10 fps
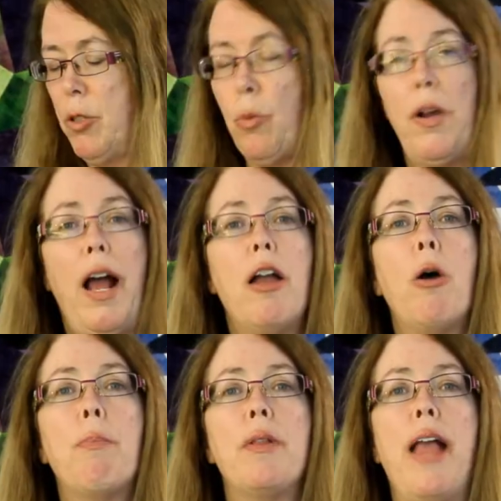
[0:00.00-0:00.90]
So when I
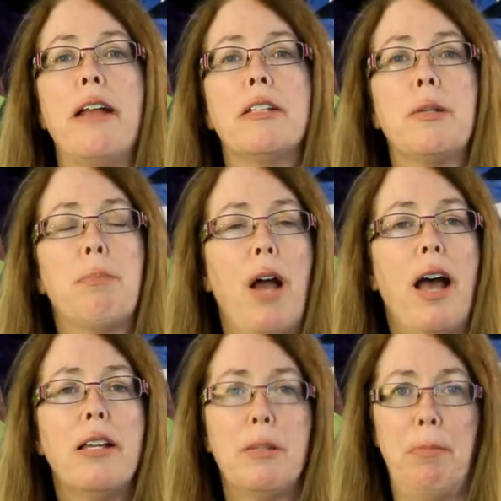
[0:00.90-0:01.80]
open that
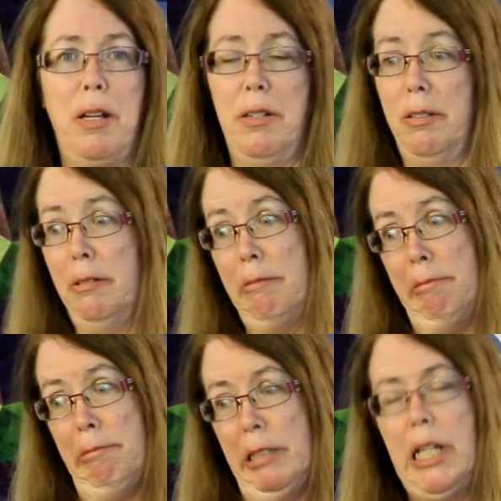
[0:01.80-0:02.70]
surprise bundle,
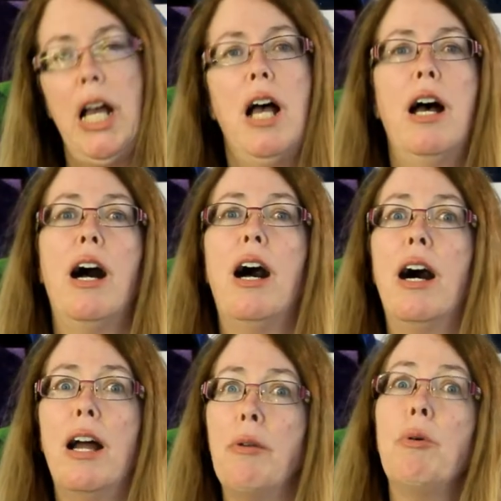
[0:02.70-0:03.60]

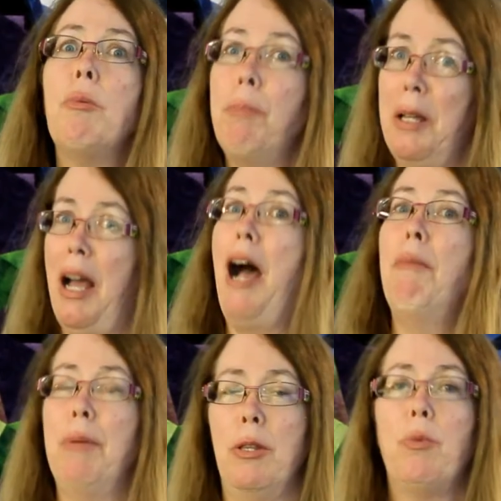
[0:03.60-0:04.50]

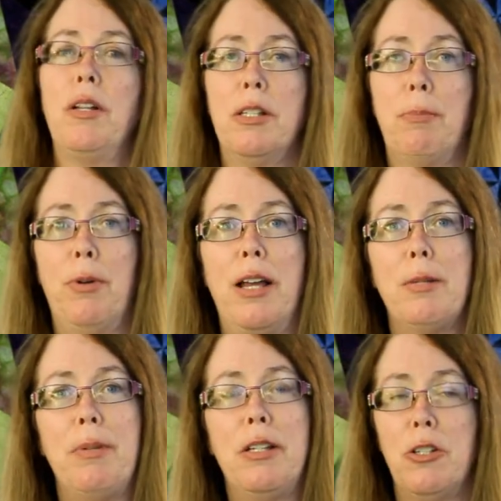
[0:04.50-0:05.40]
I'll be the one
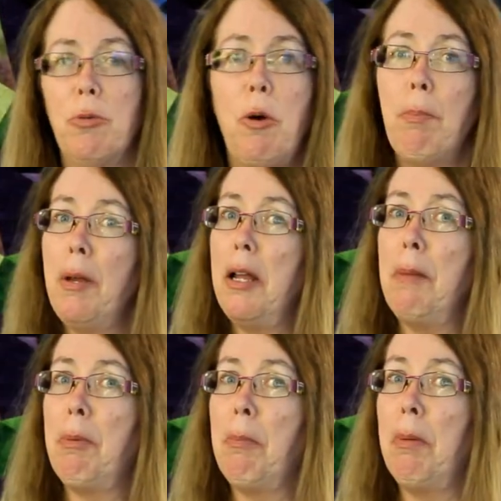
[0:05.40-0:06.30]
surprised, because there won't be
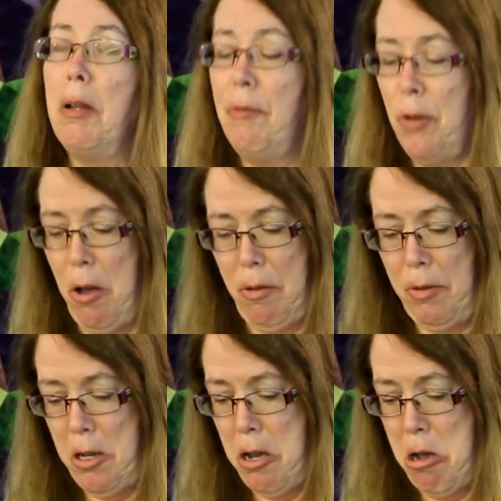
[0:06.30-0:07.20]
any purple
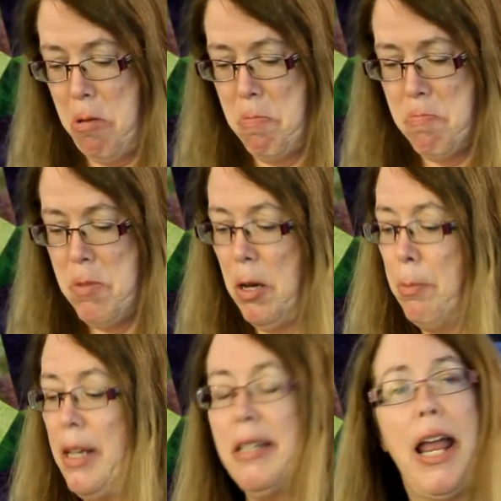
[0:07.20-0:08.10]
involved. It'll
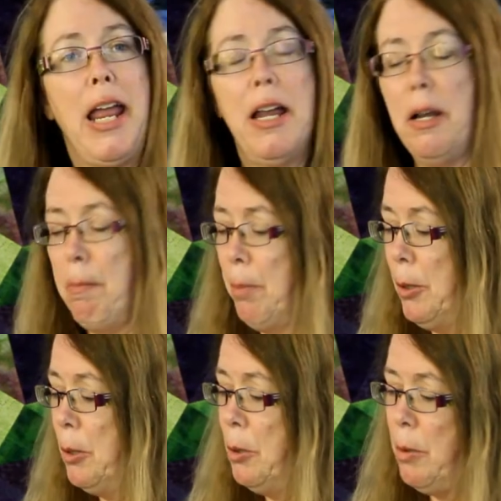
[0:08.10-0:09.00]
be tan and
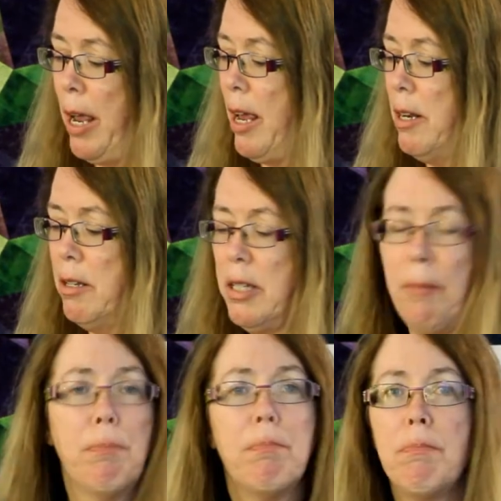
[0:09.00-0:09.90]
blue and
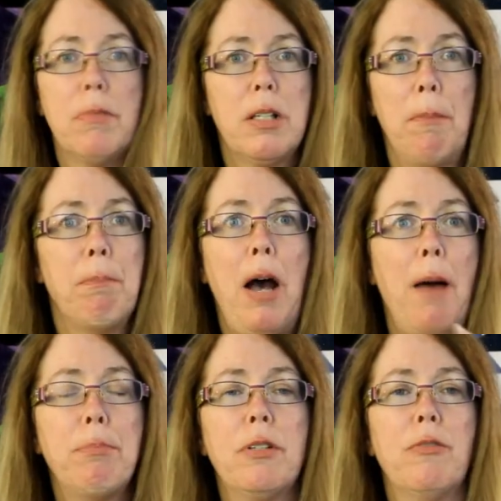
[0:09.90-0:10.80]
some
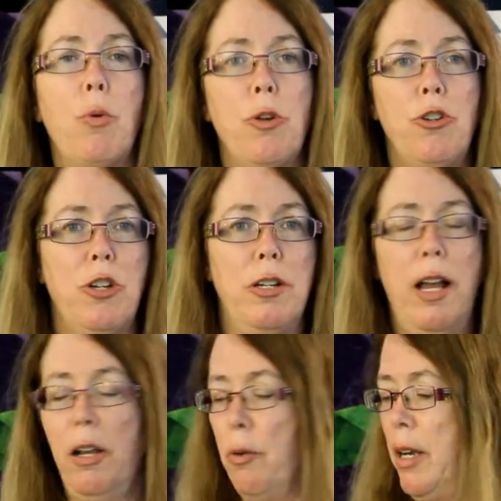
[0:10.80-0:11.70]
pops of orange and
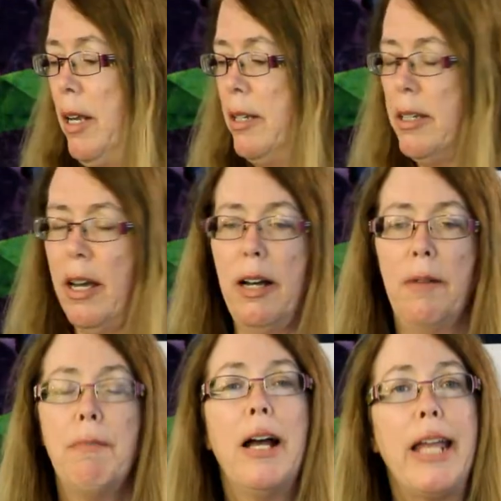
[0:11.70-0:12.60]
yellow in it.
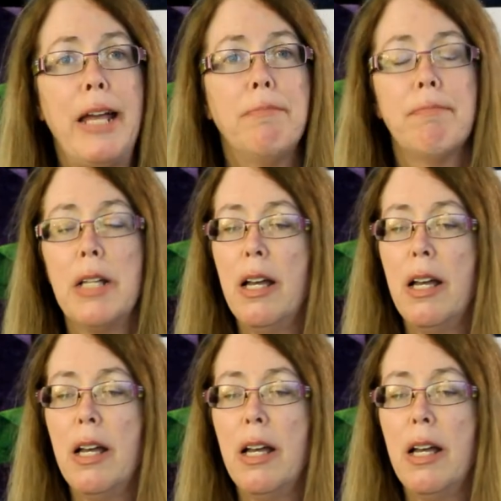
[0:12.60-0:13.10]
Again,